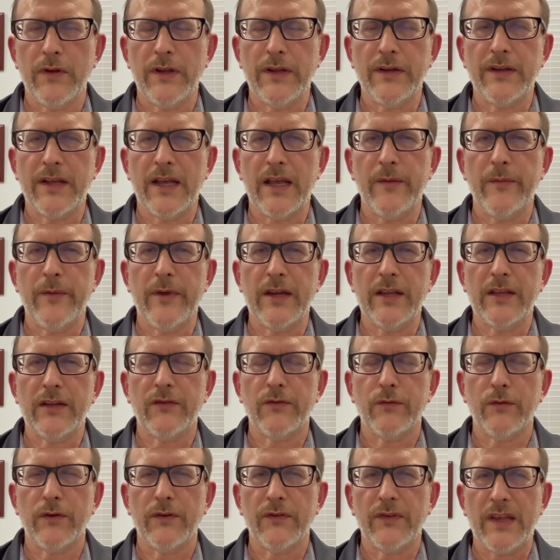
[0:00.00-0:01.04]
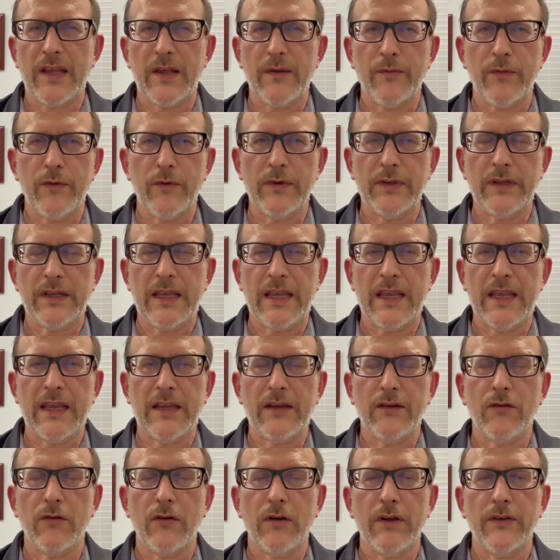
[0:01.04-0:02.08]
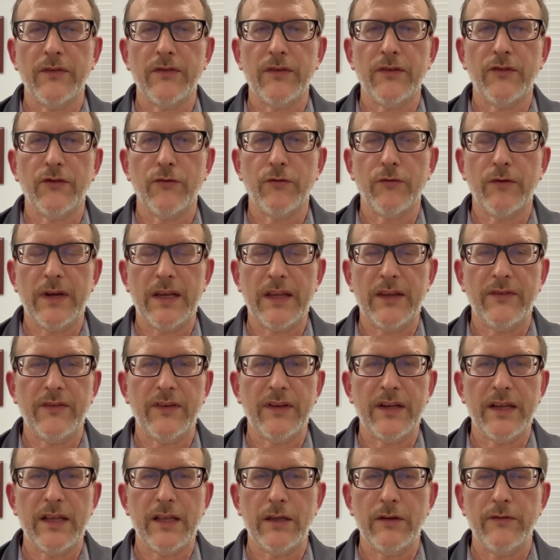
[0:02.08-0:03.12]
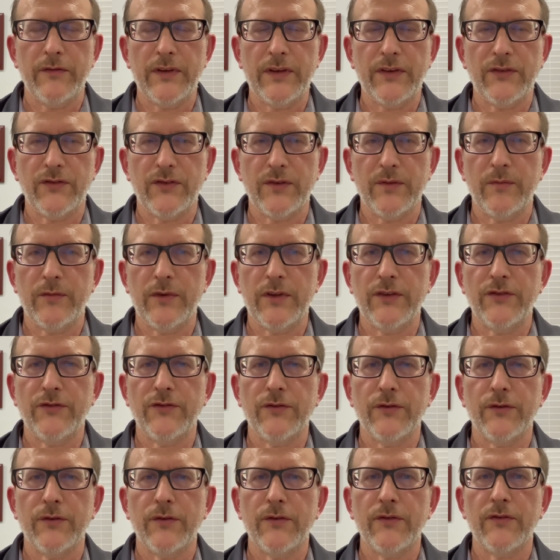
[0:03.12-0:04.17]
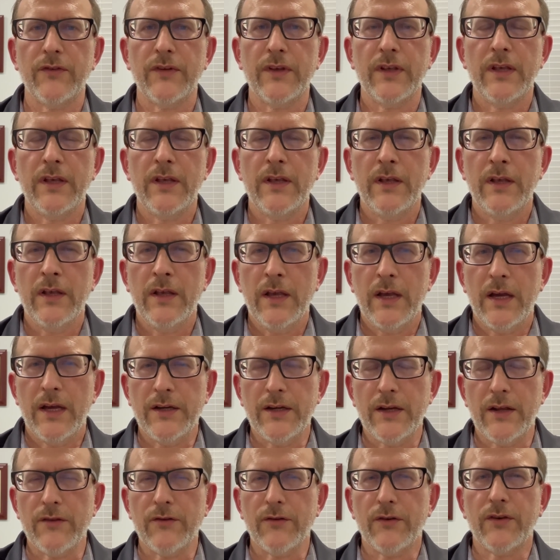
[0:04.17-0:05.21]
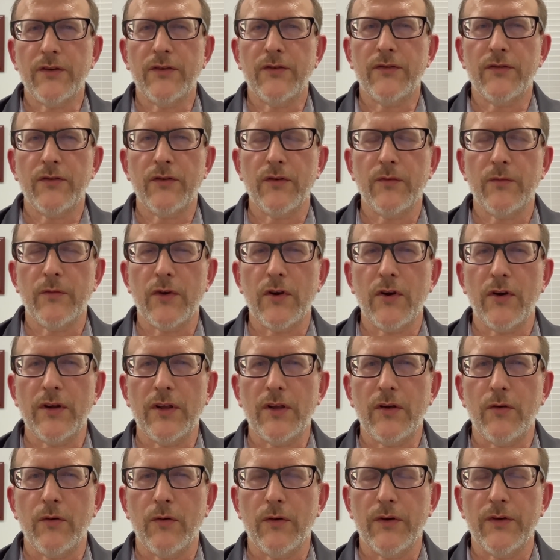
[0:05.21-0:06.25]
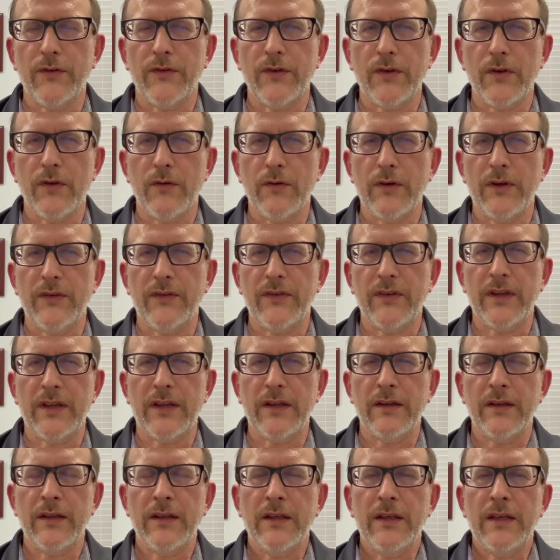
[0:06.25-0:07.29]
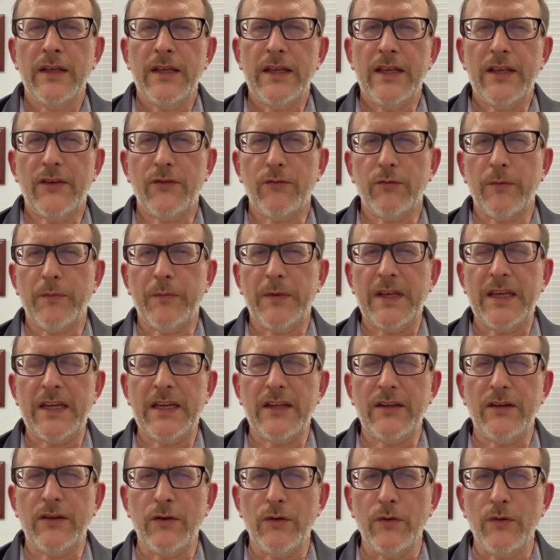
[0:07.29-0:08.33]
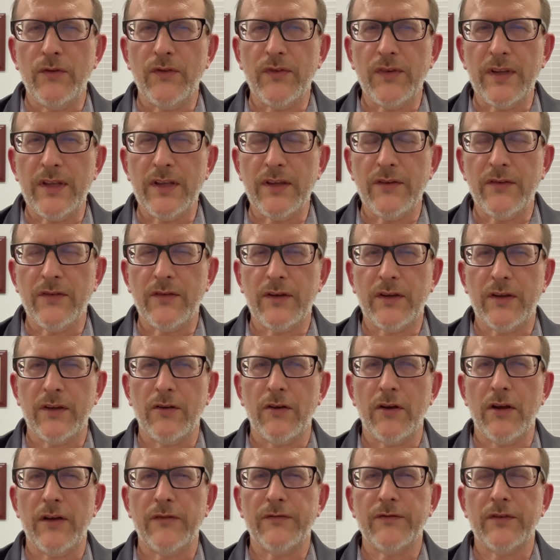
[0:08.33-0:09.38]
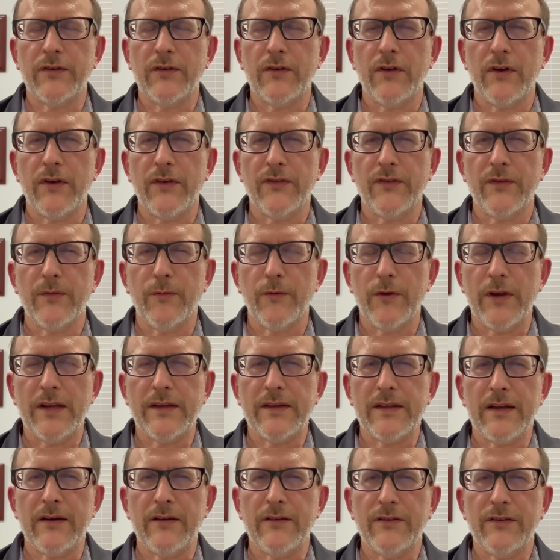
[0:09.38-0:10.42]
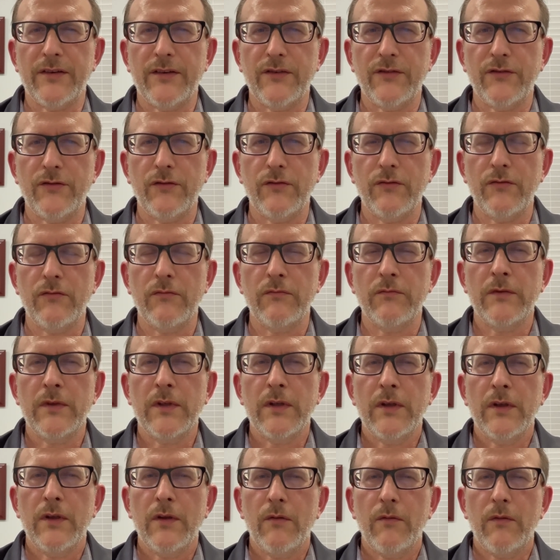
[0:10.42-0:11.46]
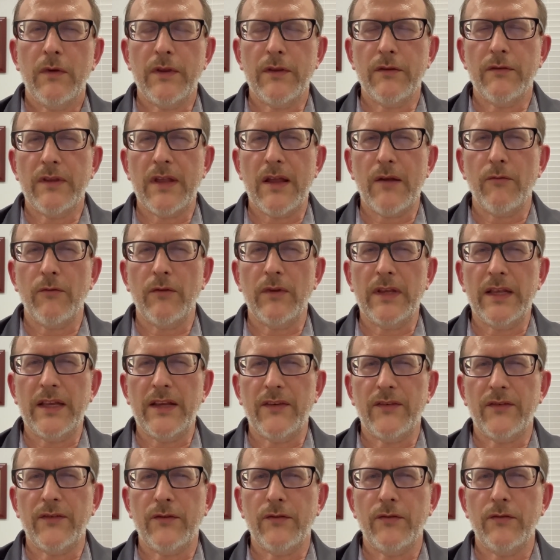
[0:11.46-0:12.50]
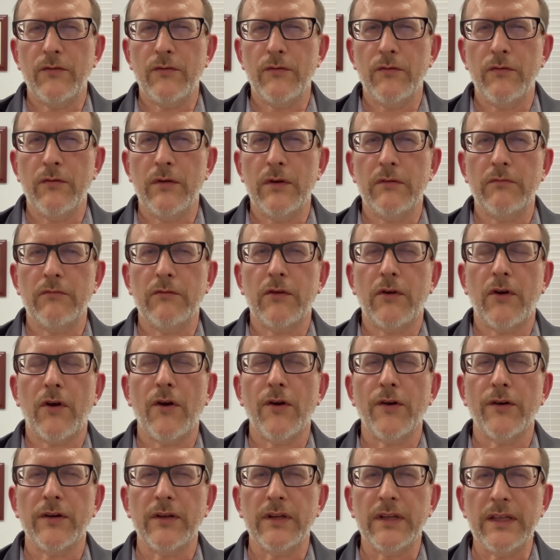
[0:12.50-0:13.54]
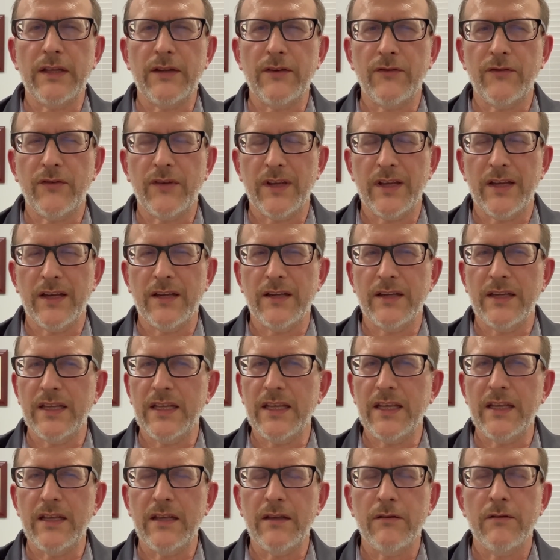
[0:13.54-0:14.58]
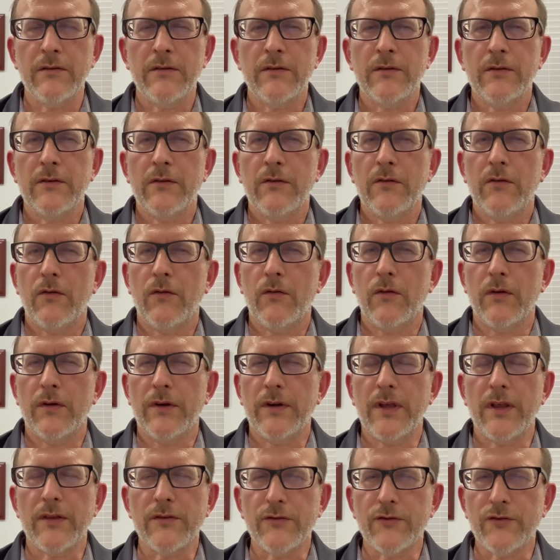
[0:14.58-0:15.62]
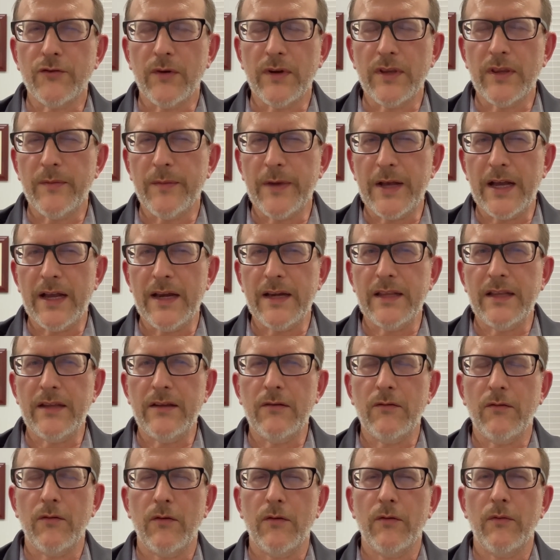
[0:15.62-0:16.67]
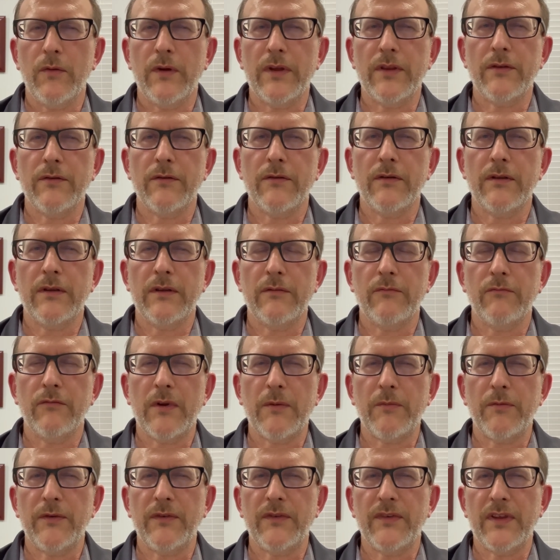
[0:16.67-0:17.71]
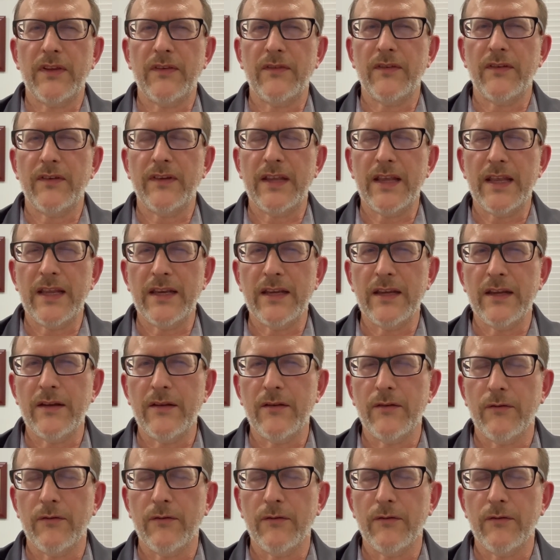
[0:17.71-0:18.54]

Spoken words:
In diabetics, for example, it can cause a transient elevation in blood sugars. Another concern regarding cortisone is that its repeated usage can often cause the breakdown of tissue, whether that relates to cartilage in a knee or another joint in the body, or whether it represents a tendon.